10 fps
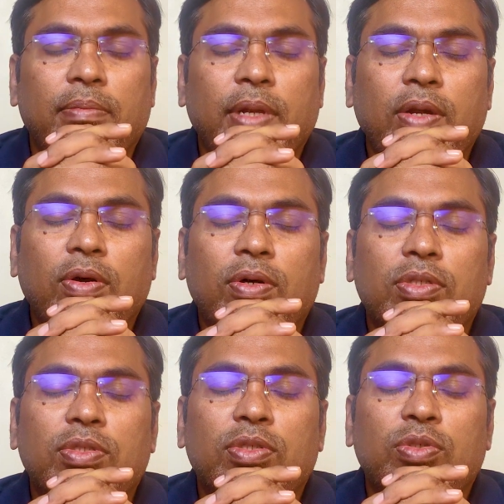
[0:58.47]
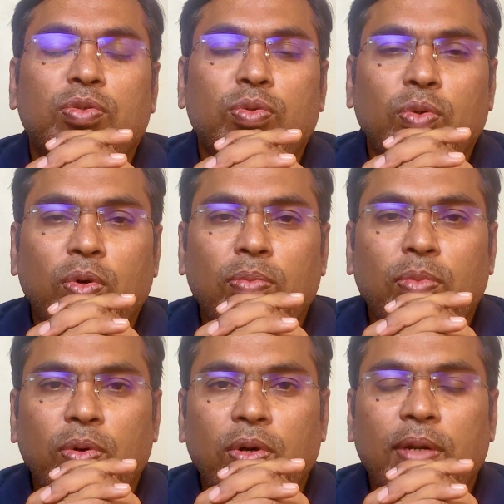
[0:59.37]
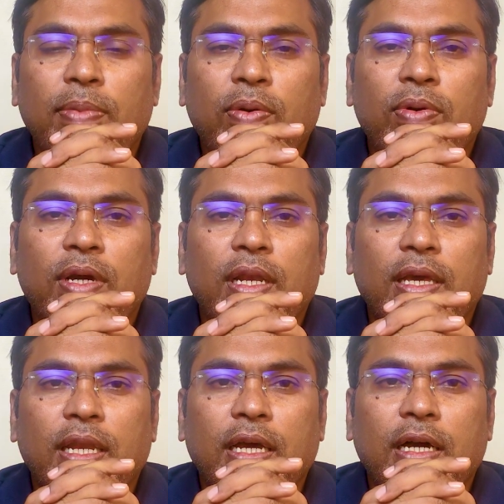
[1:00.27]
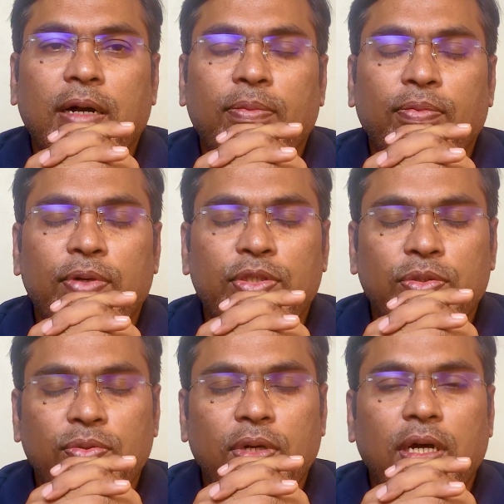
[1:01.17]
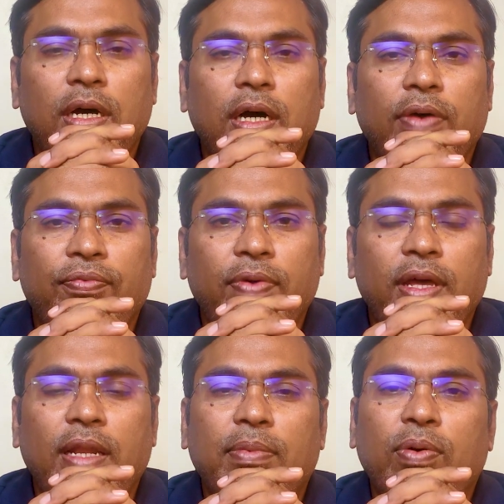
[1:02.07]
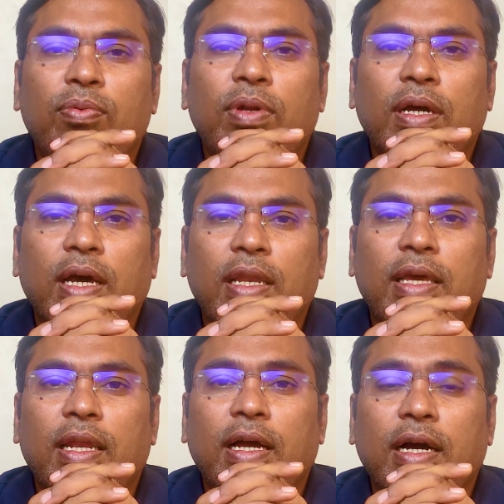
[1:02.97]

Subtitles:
Because to know more about CALCAREA CARB, we should aware about the CALCAREA